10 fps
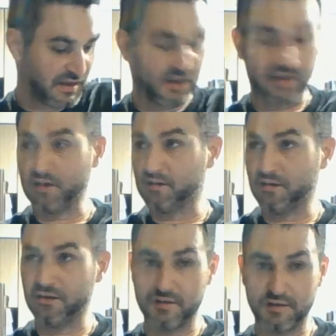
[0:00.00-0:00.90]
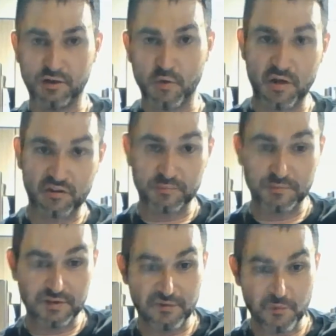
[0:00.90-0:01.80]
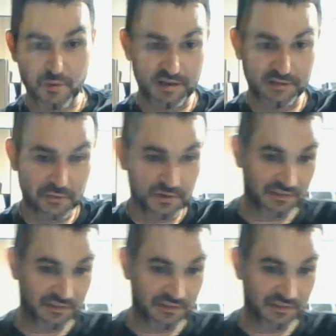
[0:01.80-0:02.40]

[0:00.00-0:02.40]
and go watch some TV while I do it.